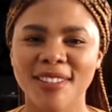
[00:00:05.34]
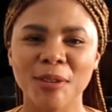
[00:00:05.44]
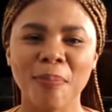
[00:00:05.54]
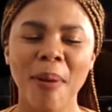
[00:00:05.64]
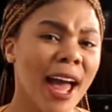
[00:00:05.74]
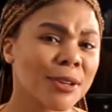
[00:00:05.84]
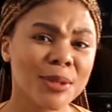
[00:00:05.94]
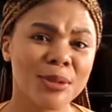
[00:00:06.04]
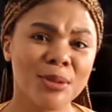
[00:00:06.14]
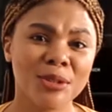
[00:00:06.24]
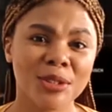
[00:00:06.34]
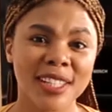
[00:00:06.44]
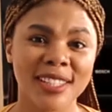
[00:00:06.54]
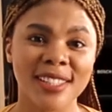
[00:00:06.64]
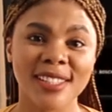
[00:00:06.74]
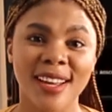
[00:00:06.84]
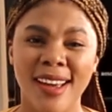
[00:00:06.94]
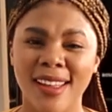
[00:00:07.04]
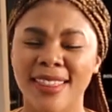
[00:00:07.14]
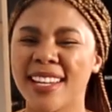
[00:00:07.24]
is they're packed with nutrients.
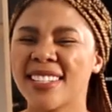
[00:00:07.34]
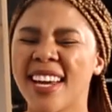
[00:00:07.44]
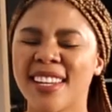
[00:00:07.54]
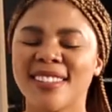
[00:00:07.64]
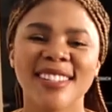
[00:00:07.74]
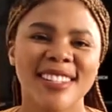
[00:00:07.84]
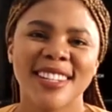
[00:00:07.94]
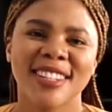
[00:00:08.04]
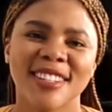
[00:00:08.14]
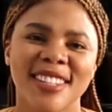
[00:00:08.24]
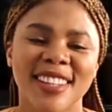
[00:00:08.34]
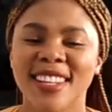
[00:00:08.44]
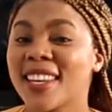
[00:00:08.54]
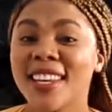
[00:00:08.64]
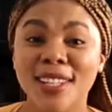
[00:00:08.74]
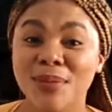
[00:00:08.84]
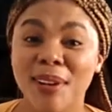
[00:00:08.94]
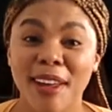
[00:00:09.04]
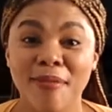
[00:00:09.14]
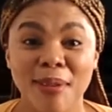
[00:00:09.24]
They taste delicious and the kids
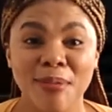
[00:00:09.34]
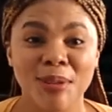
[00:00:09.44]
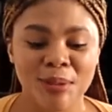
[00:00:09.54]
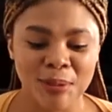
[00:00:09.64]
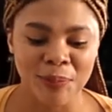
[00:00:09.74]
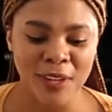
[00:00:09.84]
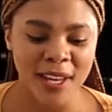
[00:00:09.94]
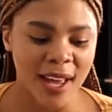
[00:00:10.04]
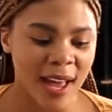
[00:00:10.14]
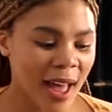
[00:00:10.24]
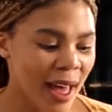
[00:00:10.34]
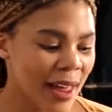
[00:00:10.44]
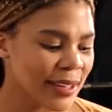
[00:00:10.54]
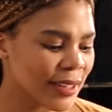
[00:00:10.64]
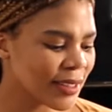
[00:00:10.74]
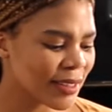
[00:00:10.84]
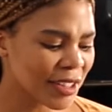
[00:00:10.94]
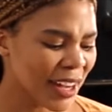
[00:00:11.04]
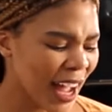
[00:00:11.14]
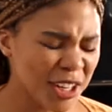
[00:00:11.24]
will love them too. And
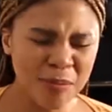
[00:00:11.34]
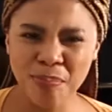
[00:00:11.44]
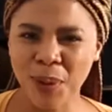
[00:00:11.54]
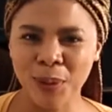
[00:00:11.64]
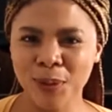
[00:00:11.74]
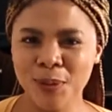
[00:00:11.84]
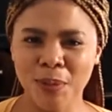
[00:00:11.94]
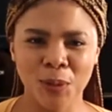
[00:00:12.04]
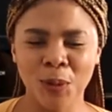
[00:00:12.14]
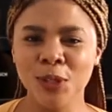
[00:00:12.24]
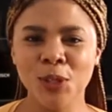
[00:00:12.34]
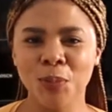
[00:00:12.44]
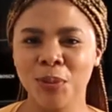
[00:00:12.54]
they're kind of bowls, but also